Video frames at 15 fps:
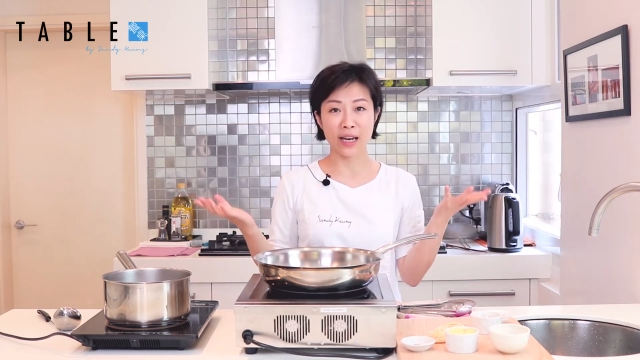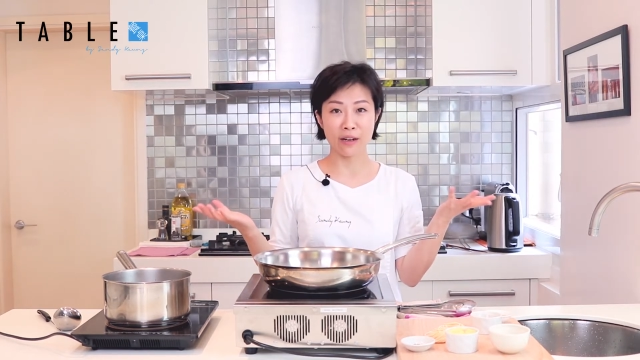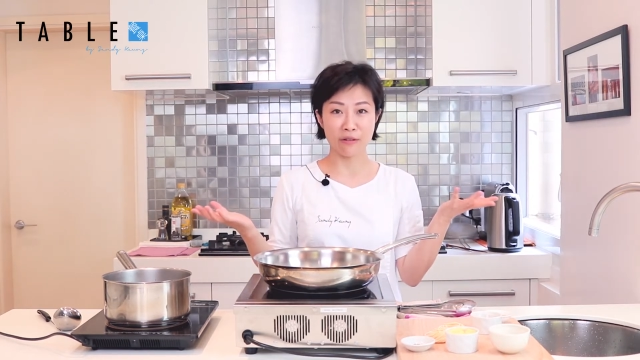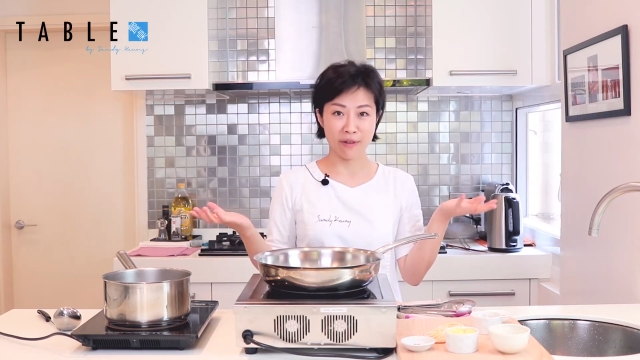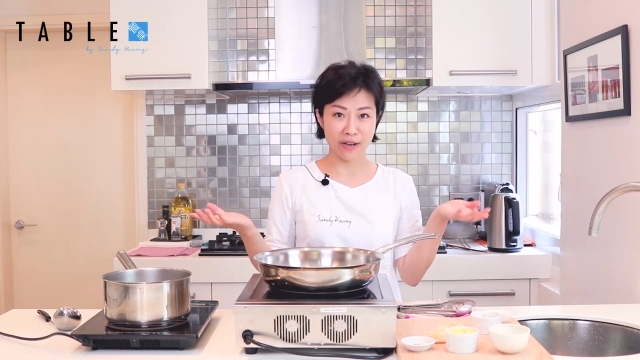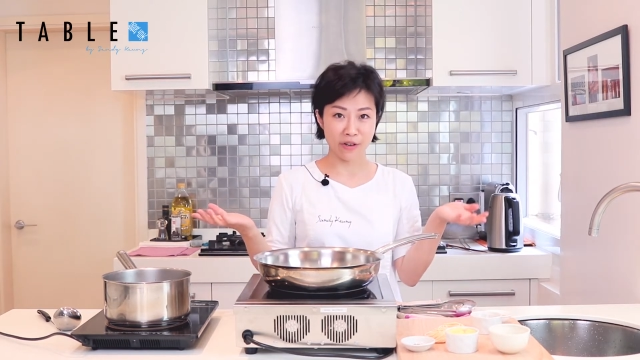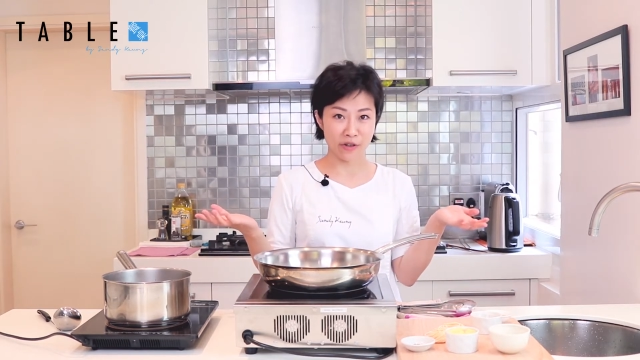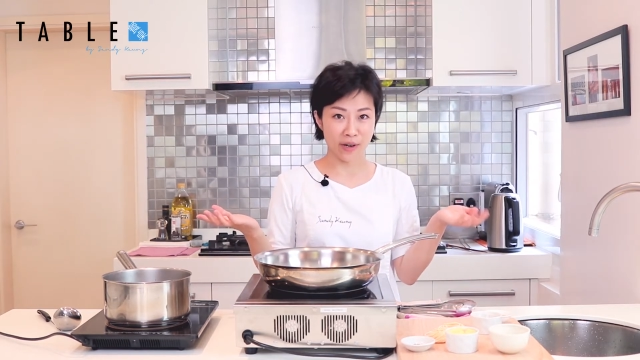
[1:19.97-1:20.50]
in a
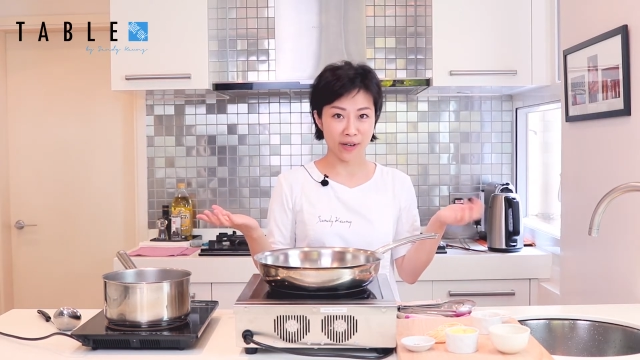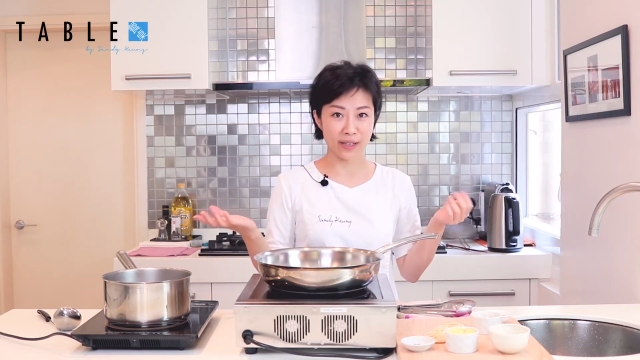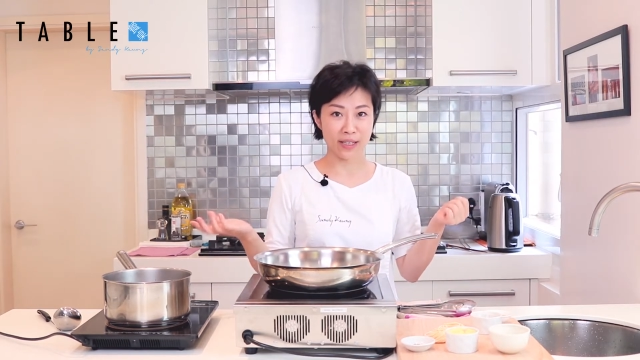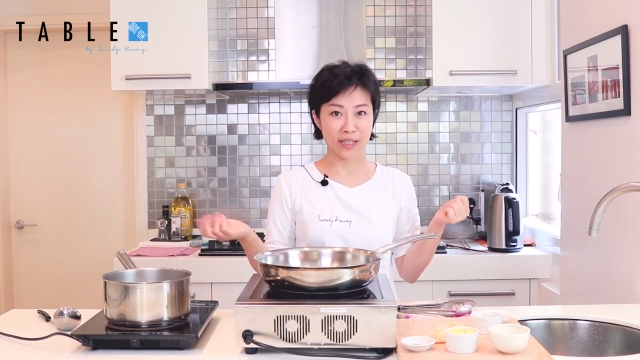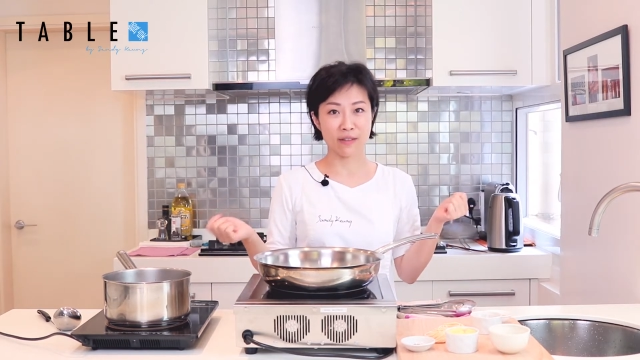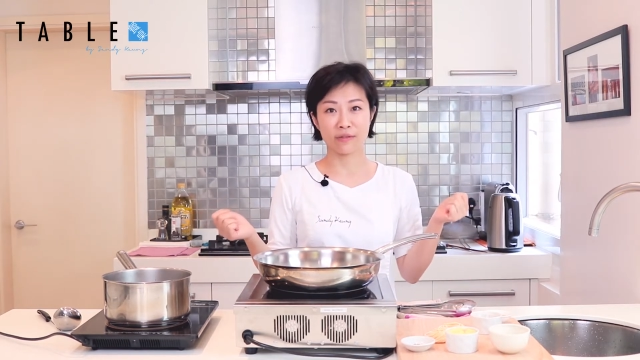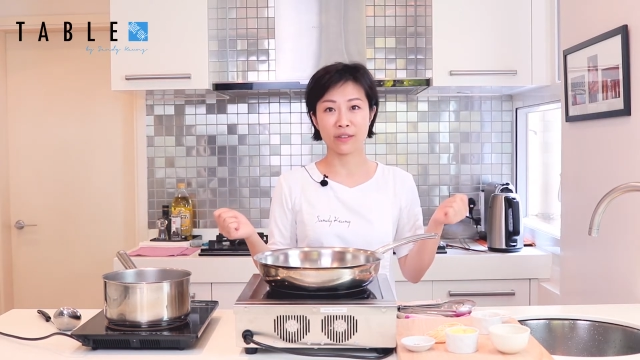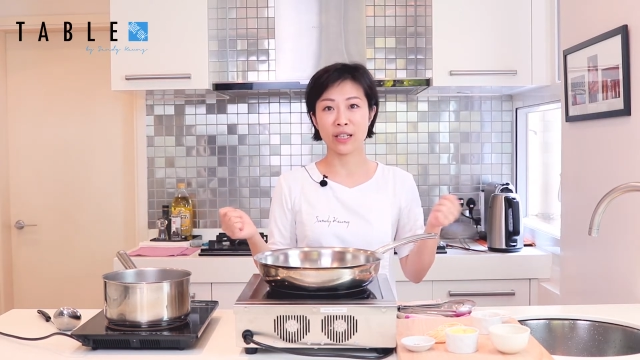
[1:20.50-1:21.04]
restaurant
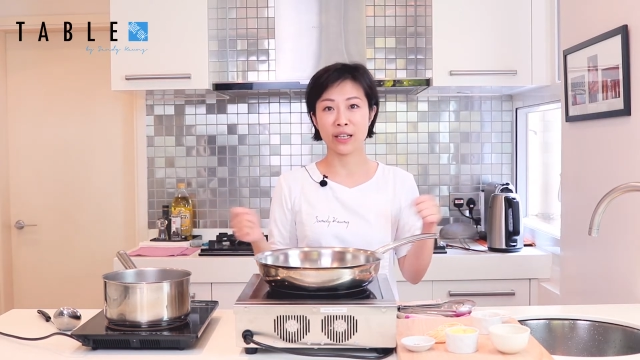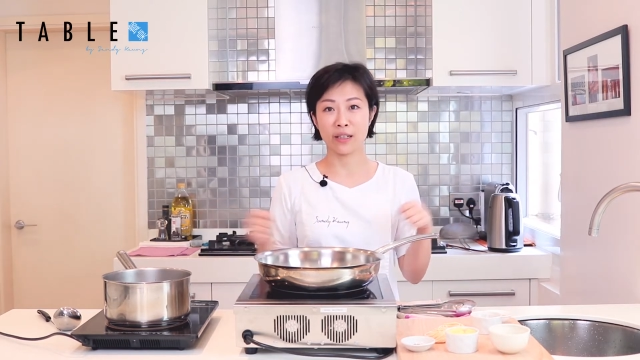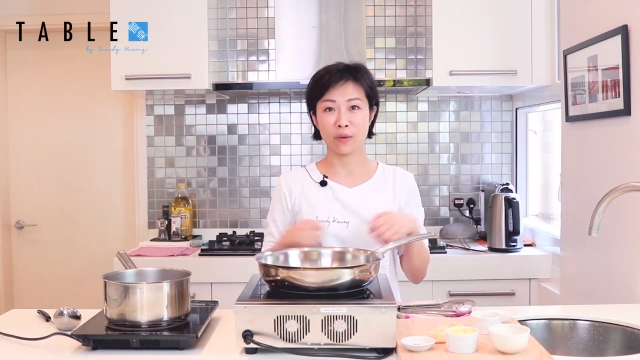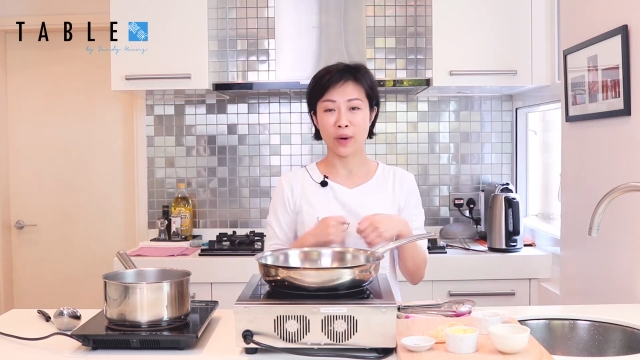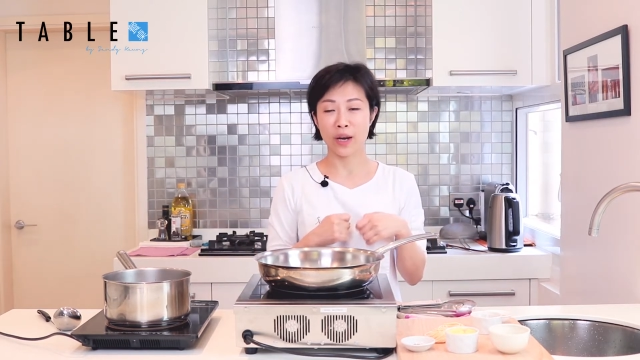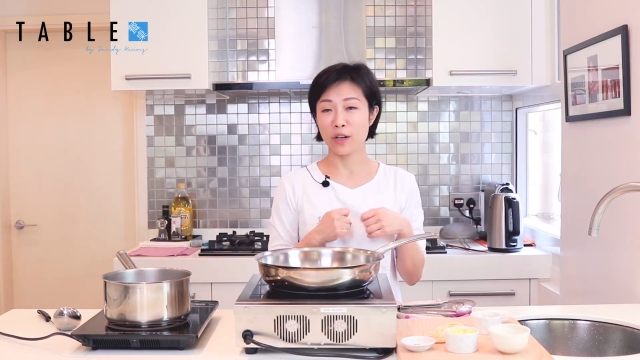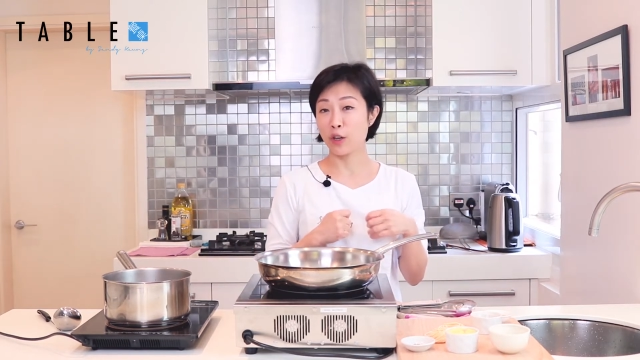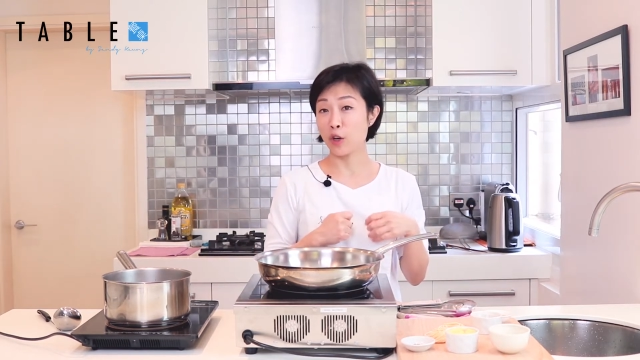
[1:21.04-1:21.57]
is different than the
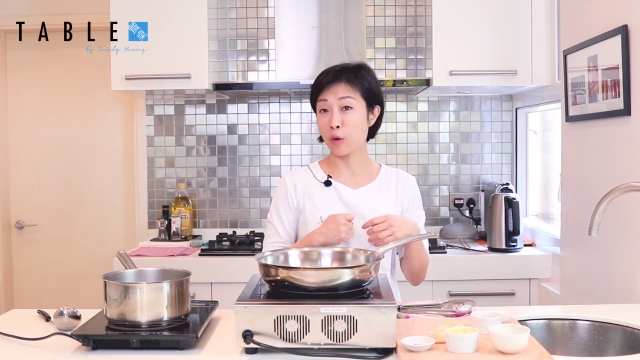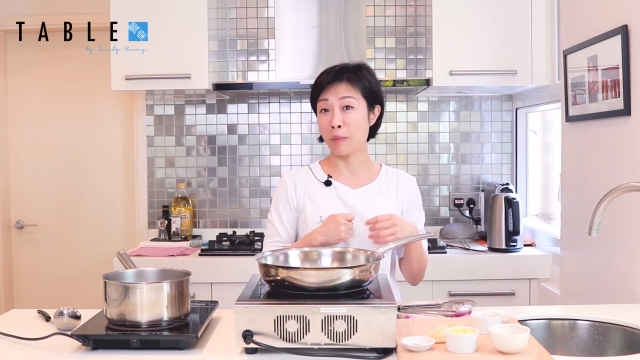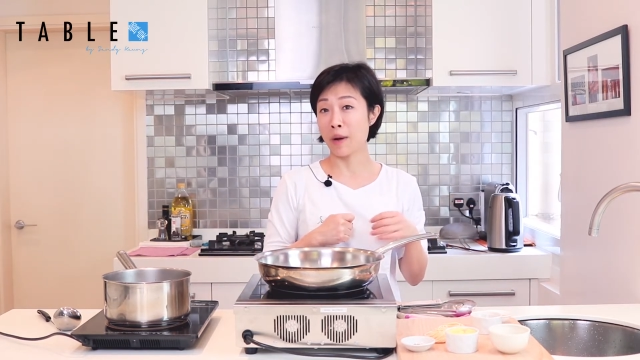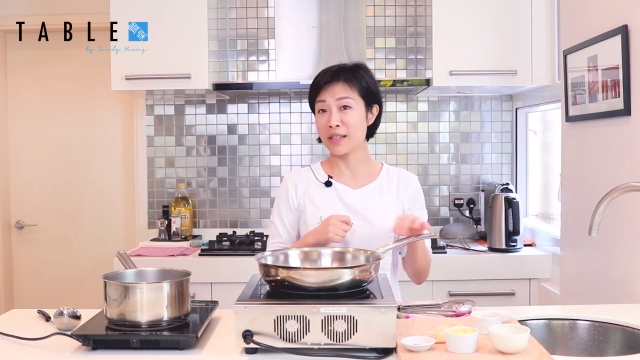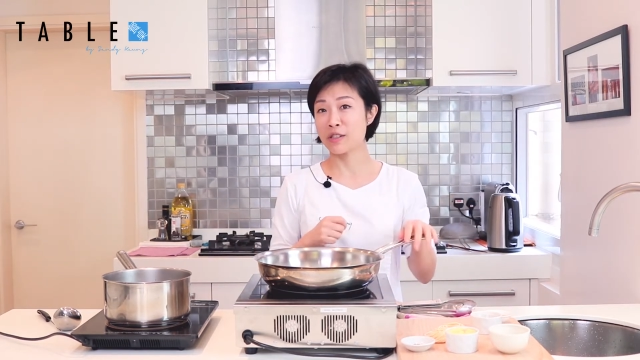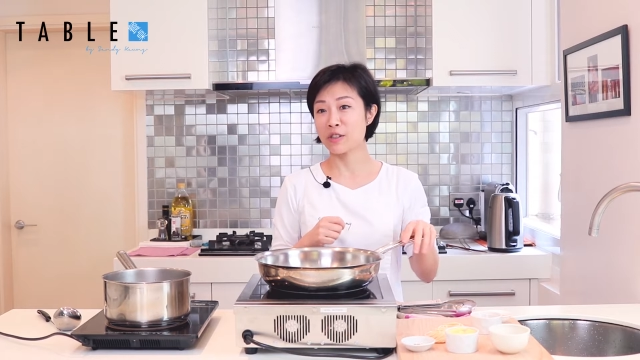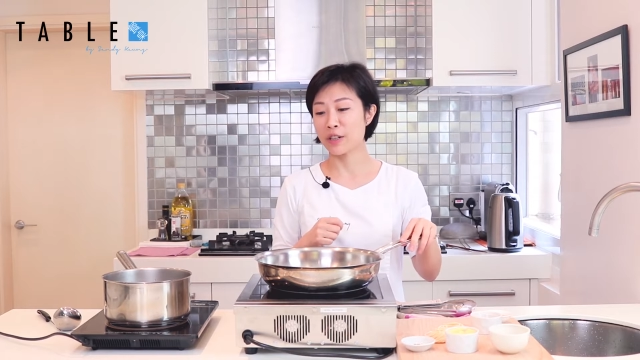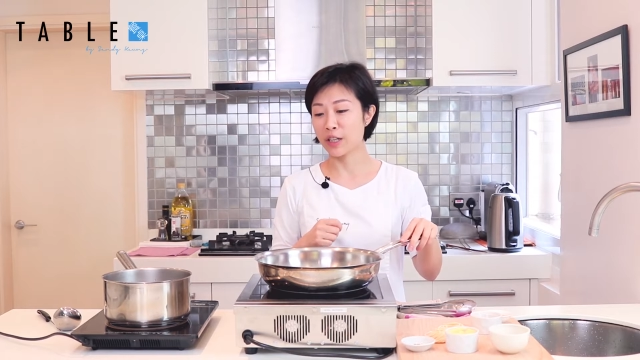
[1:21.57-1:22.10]
way you cook
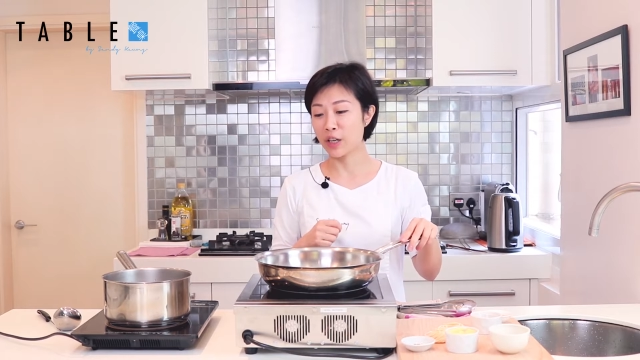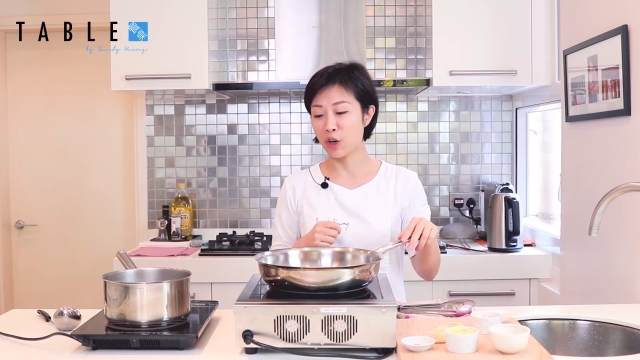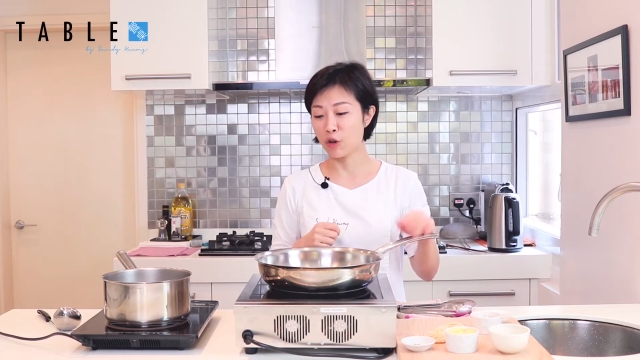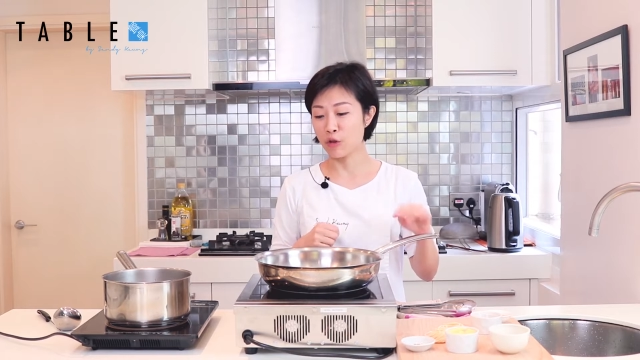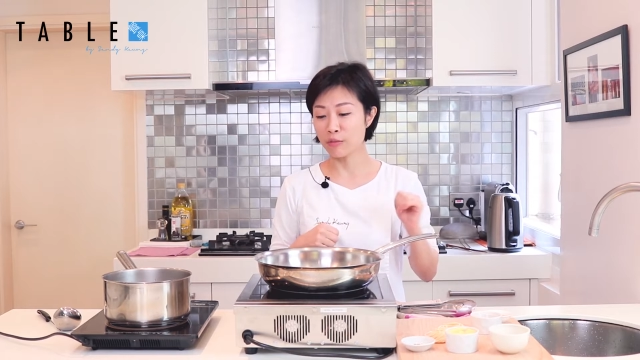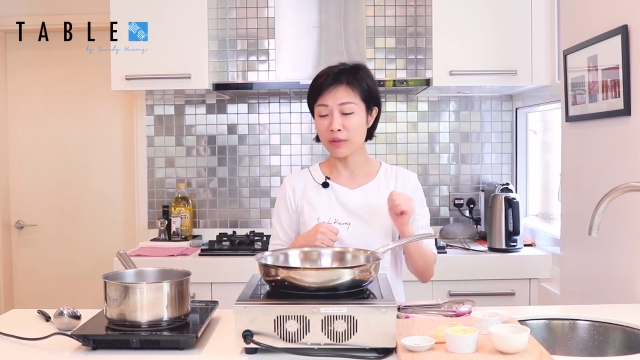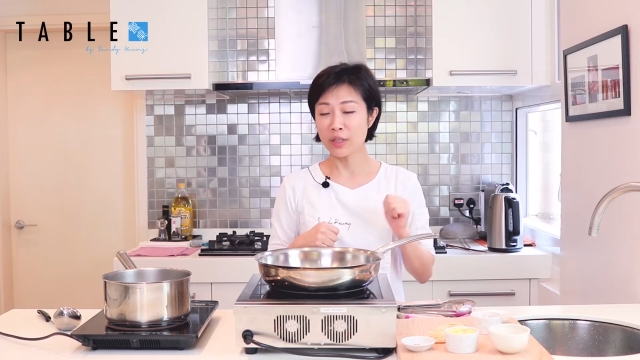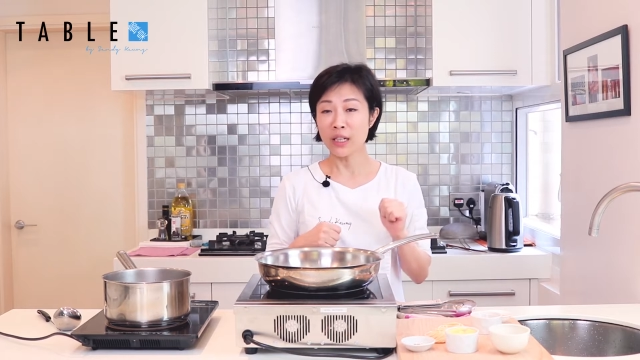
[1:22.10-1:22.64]
pasta at
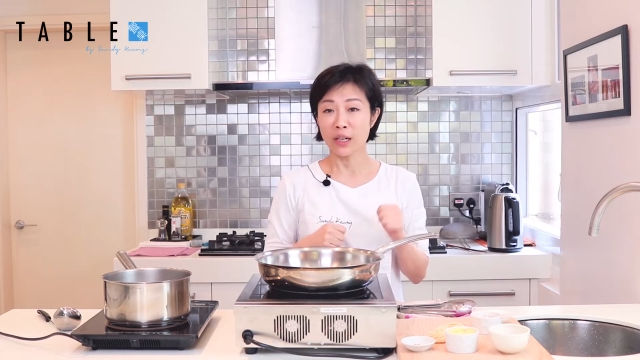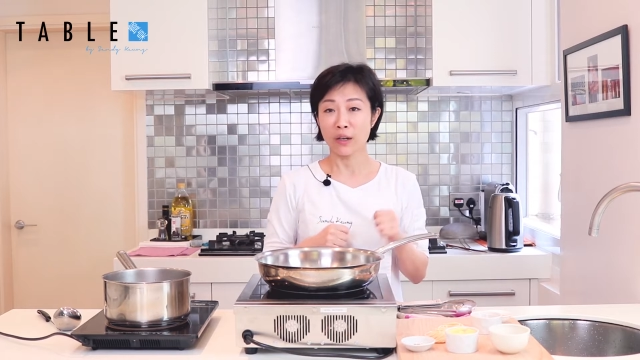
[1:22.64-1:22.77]
home.